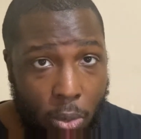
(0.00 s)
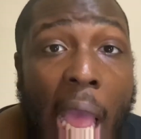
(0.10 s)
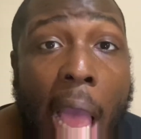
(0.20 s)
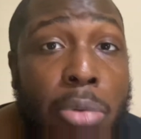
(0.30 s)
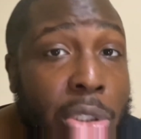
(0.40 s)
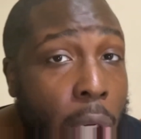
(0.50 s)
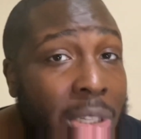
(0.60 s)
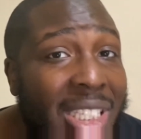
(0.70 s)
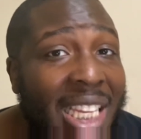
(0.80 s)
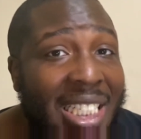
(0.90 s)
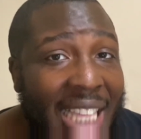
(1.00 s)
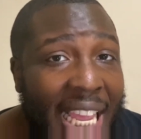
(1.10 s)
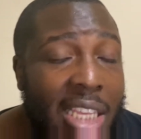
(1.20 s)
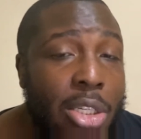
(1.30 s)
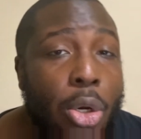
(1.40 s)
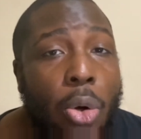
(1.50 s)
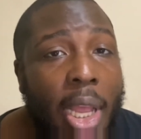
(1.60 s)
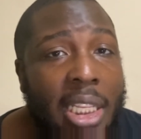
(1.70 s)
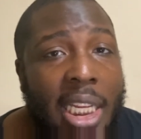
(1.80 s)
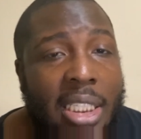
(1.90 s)
I was gonna say stay in school
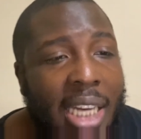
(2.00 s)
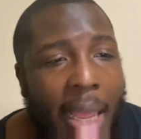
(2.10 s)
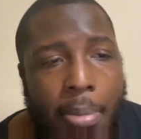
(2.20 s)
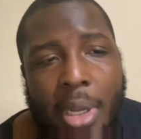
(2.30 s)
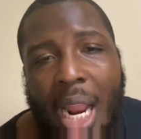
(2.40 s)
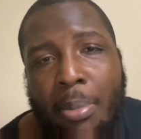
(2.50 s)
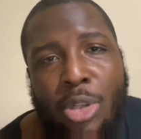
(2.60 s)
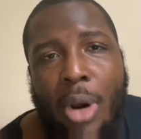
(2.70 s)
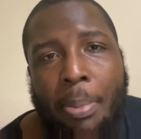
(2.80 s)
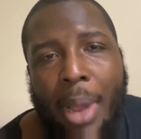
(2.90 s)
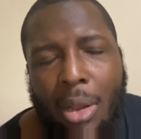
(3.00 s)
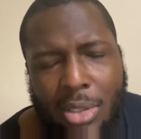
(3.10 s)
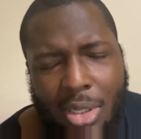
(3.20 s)
at the end of that, but I'm a dropout.